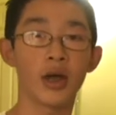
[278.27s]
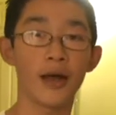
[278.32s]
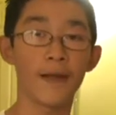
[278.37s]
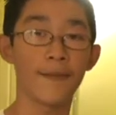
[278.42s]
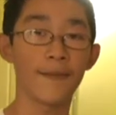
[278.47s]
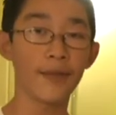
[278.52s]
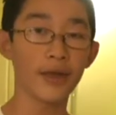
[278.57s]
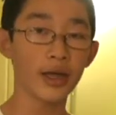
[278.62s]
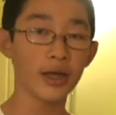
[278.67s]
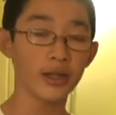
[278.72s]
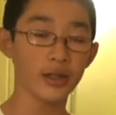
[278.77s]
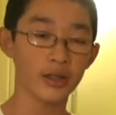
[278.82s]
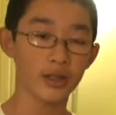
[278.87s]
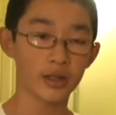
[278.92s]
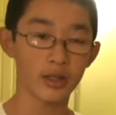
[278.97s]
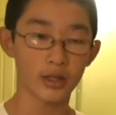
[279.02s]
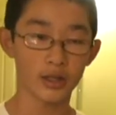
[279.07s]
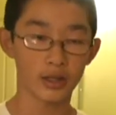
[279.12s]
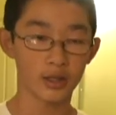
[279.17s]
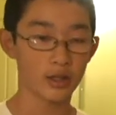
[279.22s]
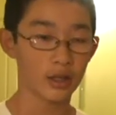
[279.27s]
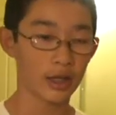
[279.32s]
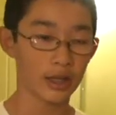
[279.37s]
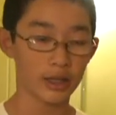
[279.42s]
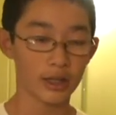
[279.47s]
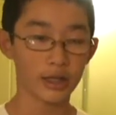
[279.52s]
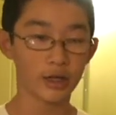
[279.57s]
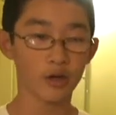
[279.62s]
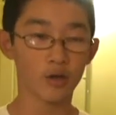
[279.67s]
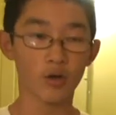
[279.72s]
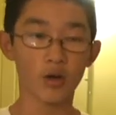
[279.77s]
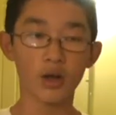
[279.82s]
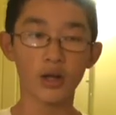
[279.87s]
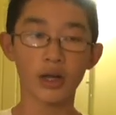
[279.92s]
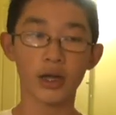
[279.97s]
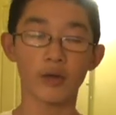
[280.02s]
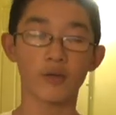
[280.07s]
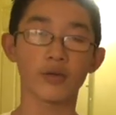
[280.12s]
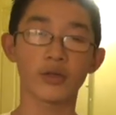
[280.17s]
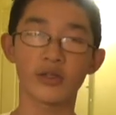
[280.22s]
And then later
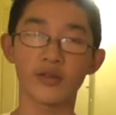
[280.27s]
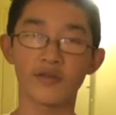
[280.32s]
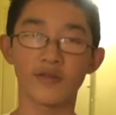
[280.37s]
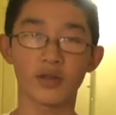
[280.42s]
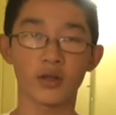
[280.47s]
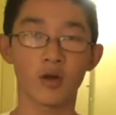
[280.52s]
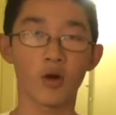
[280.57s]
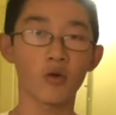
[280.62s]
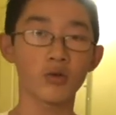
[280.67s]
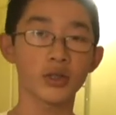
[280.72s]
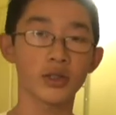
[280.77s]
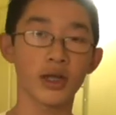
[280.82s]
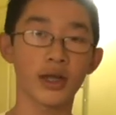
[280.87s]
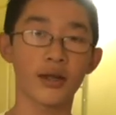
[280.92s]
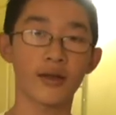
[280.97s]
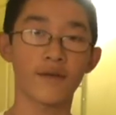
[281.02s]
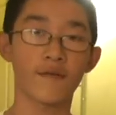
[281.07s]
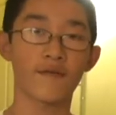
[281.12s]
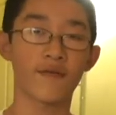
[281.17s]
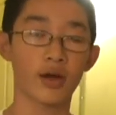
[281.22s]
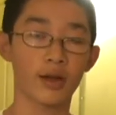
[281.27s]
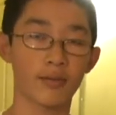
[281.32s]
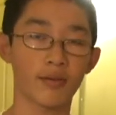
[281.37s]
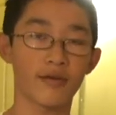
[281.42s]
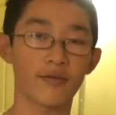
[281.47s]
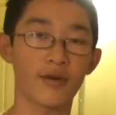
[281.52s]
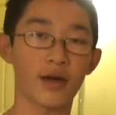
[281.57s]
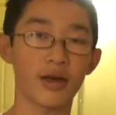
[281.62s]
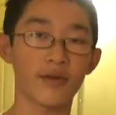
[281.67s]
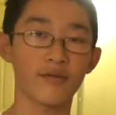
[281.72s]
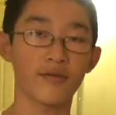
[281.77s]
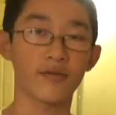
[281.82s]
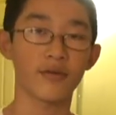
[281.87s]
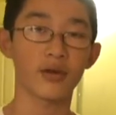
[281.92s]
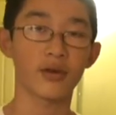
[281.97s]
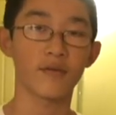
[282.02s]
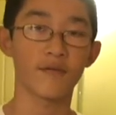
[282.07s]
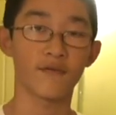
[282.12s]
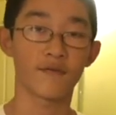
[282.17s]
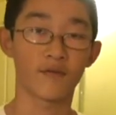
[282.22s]
on, I received the GhostHand 5x5
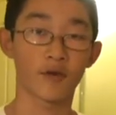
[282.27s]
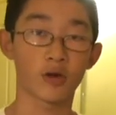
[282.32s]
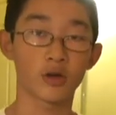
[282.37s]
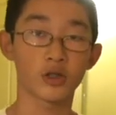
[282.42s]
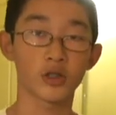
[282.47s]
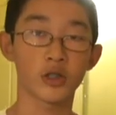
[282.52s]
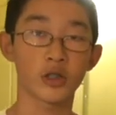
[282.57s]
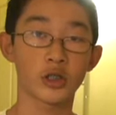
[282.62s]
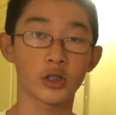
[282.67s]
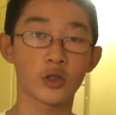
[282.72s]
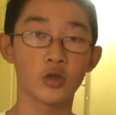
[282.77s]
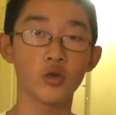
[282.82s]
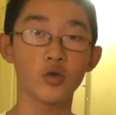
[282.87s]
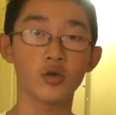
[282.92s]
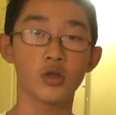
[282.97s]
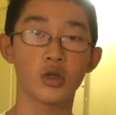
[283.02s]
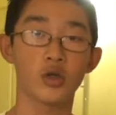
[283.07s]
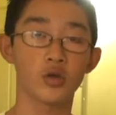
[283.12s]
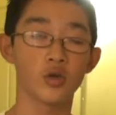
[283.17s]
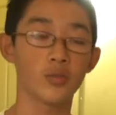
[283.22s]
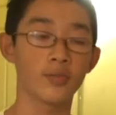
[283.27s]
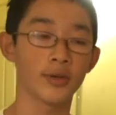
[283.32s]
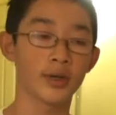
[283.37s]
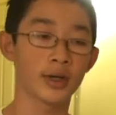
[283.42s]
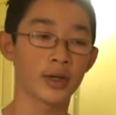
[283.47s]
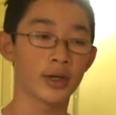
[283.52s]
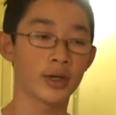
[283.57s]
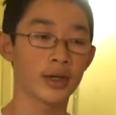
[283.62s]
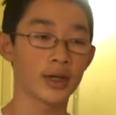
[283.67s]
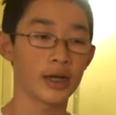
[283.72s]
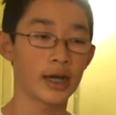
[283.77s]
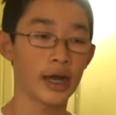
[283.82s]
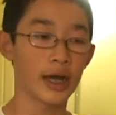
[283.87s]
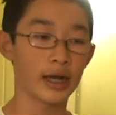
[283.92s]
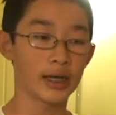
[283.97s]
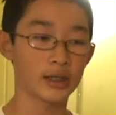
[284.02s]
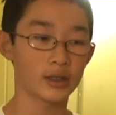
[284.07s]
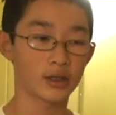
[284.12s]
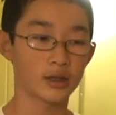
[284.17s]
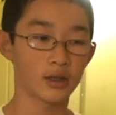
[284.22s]
version 2 cube,
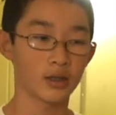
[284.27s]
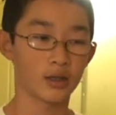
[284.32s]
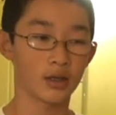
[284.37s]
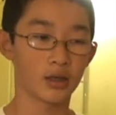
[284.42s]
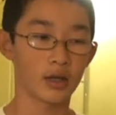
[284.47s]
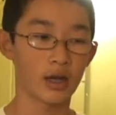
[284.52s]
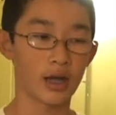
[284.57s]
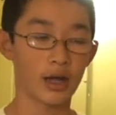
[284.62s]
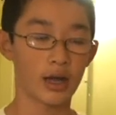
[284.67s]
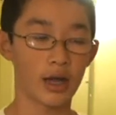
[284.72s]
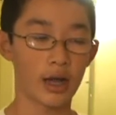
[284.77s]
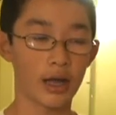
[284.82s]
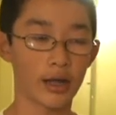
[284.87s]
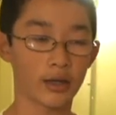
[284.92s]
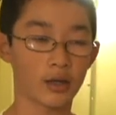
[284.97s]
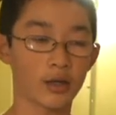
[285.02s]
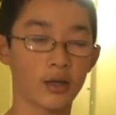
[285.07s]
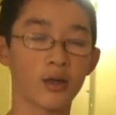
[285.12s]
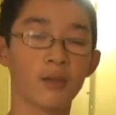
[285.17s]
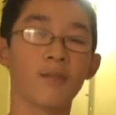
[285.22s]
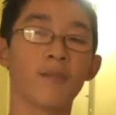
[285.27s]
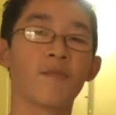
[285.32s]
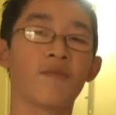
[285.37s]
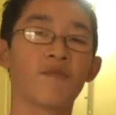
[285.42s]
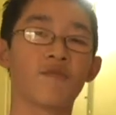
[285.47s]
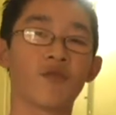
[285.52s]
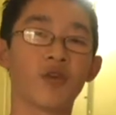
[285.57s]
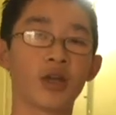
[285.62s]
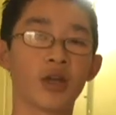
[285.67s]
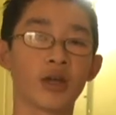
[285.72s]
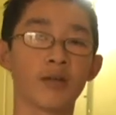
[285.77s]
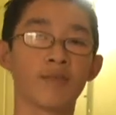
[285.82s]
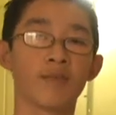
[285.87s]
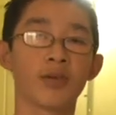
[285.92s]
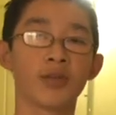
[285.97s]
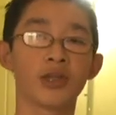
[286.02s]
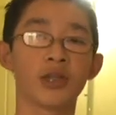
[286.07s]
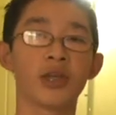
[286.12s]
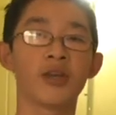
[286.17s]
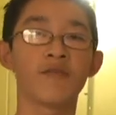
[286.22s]
and I couldn't freaking
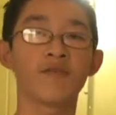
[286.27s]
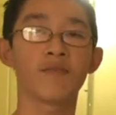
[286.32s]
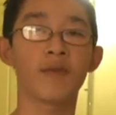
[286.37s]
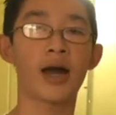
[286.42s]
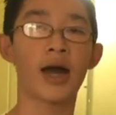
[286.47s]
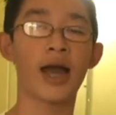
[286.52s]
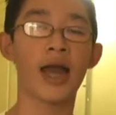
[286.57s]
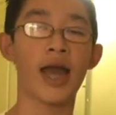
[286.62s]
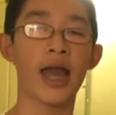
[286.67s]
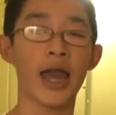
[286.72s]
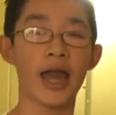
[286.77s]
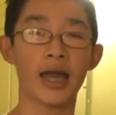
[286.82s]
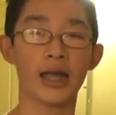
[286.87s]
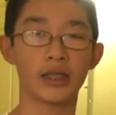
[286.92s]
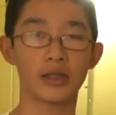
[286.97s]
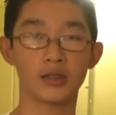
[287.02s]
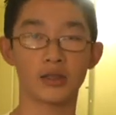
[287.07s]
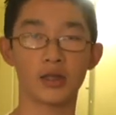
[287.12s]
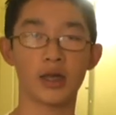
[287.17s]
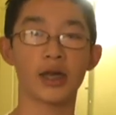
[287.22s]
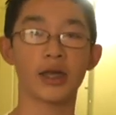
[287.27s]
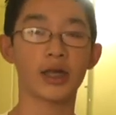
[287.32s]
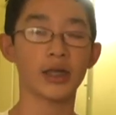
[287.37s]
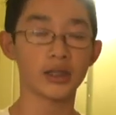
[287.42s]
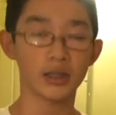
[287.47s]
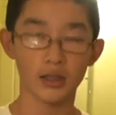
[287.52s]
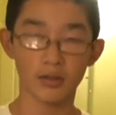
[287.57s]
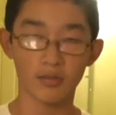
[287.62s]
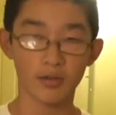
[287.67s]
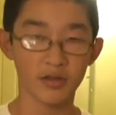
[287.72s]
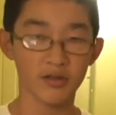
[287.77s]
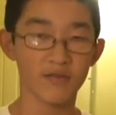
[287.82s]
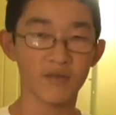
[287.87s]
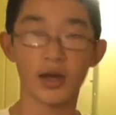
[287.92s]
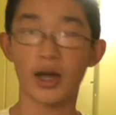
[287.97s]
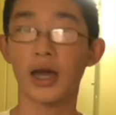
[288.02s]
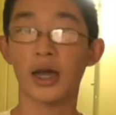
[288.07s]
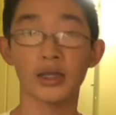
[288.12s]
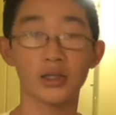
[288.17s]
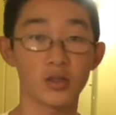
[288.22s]
believe my hands. I can't say believe
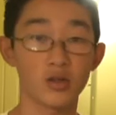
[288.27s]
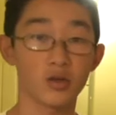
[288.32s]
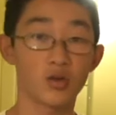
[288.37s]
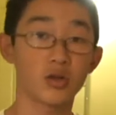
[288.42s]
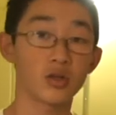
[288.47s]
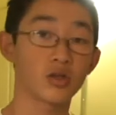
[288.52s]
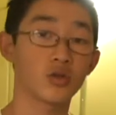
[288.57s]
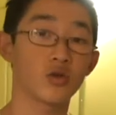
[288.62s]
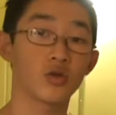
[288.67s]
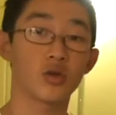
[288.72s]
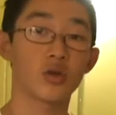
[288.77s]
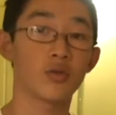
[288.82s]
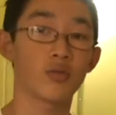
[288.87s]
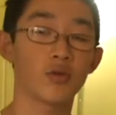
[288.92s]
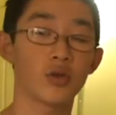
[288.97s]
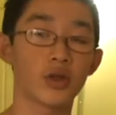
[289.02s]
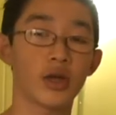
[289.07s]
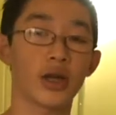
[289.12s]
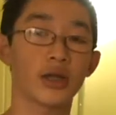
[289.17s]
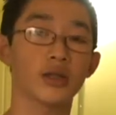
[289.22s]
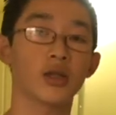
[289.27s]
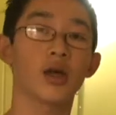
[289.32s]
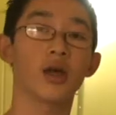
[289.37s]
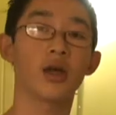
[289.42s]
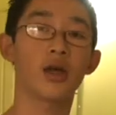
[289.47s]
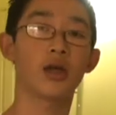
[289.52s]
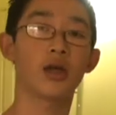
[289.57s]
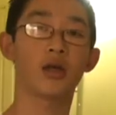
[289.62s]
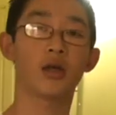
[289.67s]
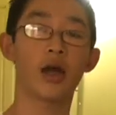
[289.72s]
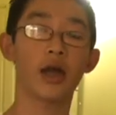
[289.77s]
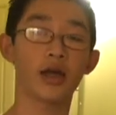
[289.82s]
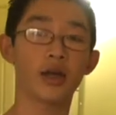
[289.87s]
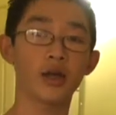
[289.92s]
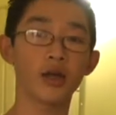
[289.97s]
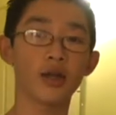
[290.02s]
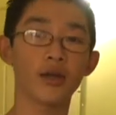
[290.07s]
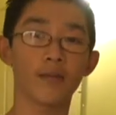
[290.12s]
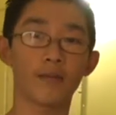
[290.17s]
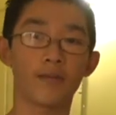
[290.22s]
my eyes, you know, because you cube with your hands. I
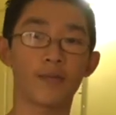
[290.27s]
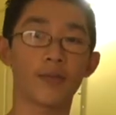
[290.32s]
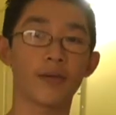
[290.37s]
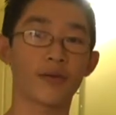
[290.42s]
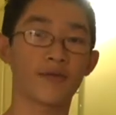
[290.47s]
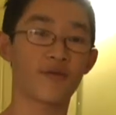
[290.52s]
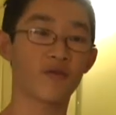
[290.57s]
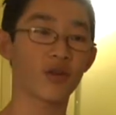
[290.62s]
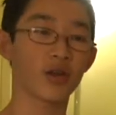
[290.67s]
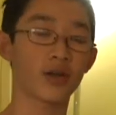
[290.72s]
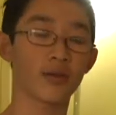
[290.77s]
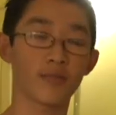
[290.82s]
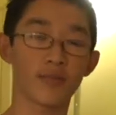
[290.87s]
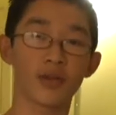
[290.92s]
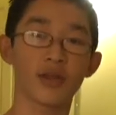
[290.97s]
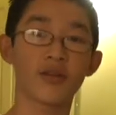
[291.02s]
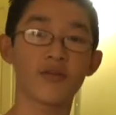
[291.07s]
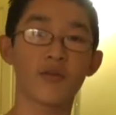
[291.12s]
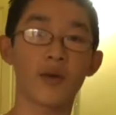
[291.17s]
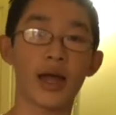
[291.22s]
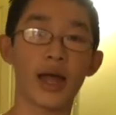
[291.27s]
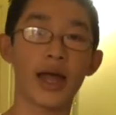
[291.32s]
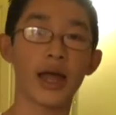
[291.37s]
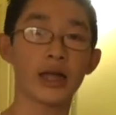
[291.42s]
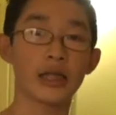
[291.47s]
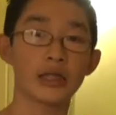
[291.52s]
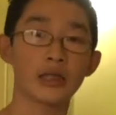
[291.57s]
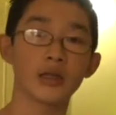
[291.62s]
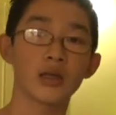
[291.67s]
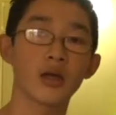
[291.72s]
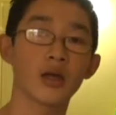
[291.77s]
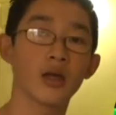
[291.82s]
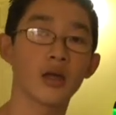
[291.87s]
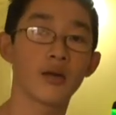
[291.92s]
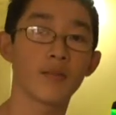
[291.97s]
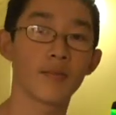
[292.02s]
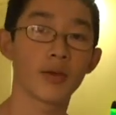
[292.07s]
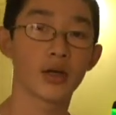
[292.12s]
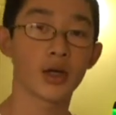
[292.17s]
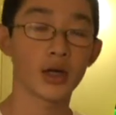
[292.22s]
couldn't freaking believe my hands
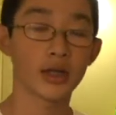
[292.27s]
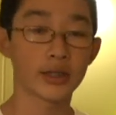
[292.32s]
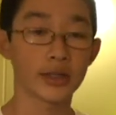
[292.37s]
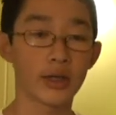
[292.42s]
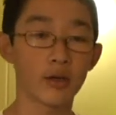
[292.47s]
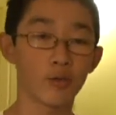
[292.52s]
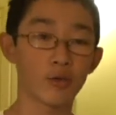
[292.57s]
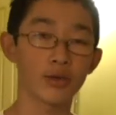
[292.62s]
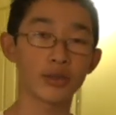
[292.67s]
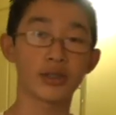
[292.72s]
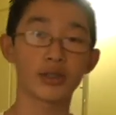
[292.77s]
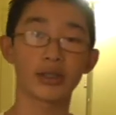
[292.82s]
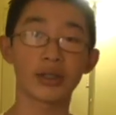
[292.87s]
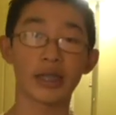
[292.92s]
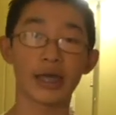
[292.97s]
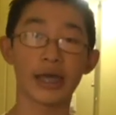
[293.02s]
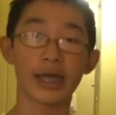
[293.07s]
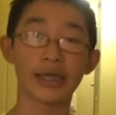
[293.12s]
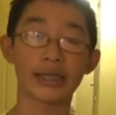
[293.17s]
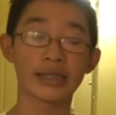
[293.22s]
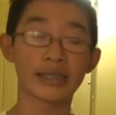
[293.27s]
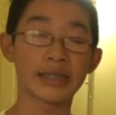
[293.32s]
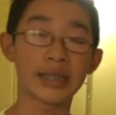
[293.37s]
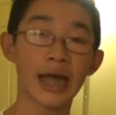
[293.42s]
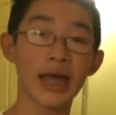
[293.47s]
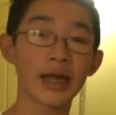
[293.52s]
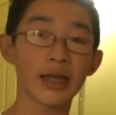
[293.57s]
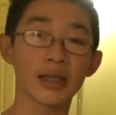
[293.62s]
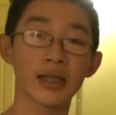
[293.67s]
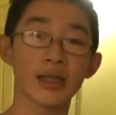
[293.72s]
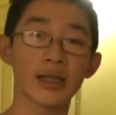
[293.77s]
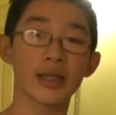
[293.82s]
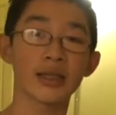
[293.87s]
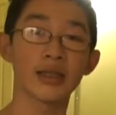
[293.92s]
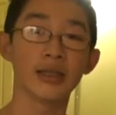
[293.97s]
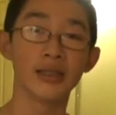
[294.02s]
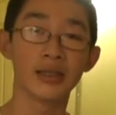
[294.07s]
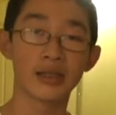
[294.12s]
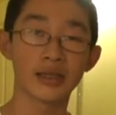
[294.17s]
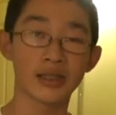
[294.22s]
because it was exactly
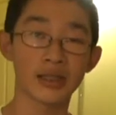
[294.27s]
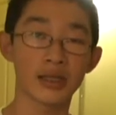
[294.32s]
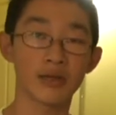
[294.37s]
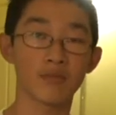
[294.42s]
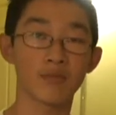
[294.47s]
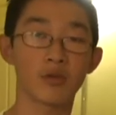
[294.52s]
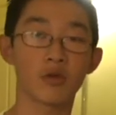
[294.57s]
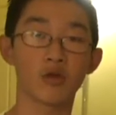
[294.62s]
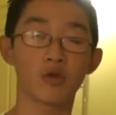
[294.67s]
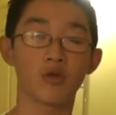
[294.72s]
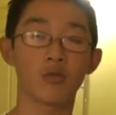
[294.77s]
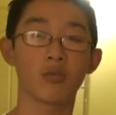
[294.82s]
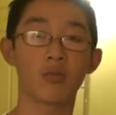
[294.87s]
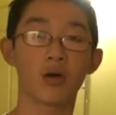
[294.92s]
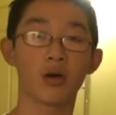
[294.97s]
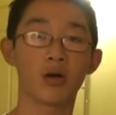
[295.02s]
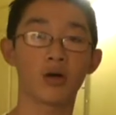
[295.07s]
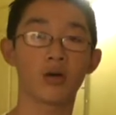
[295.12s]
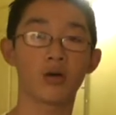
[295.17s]
the same cube.